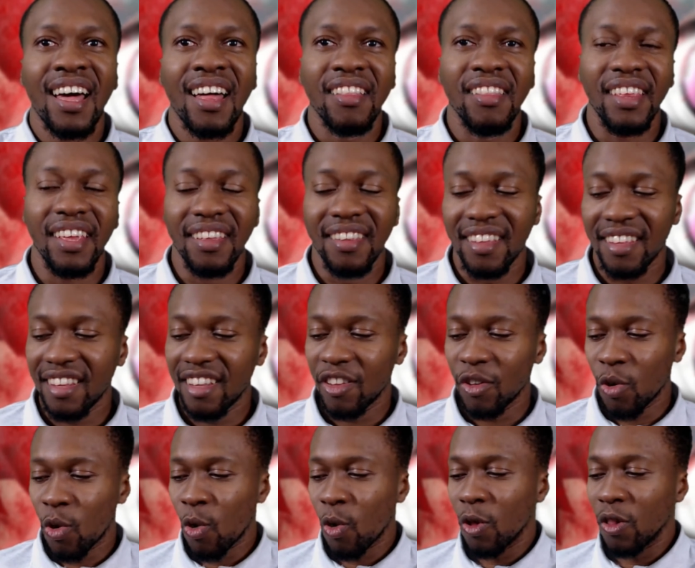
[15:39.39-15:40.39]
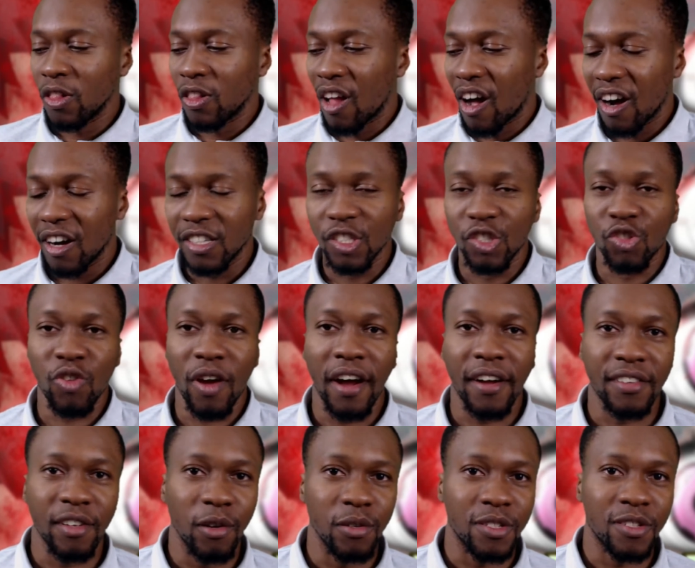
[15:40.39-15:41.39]
the whole long
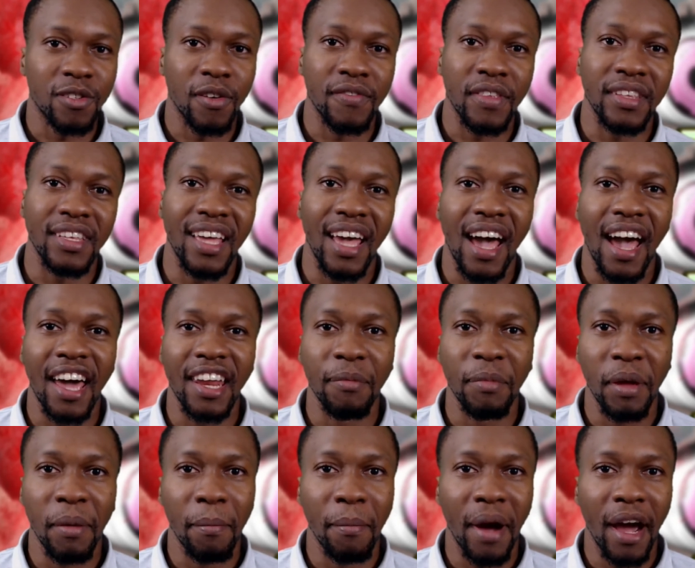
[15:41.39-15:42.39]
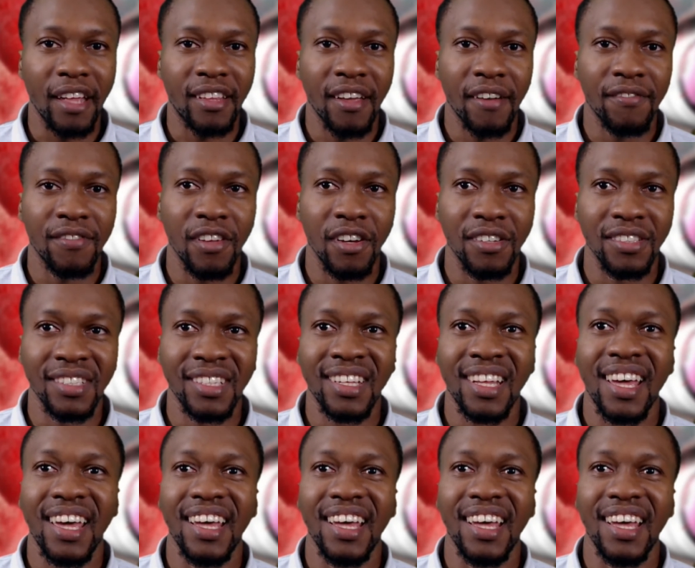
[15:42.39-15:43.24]
dragged out stuff that the anime might have done,